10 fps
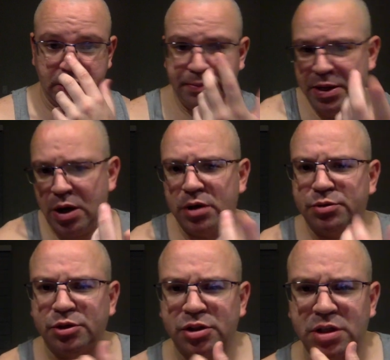Be honest
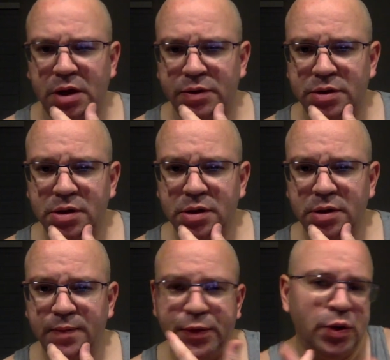with yourselves.
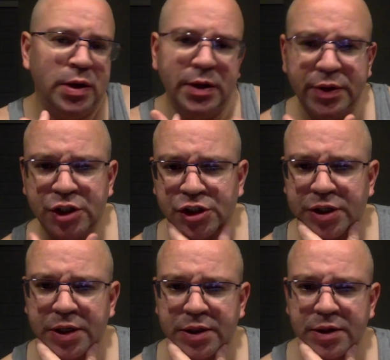You hear this
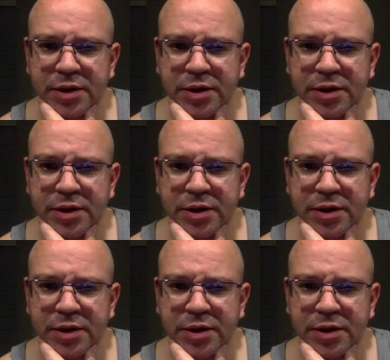shit?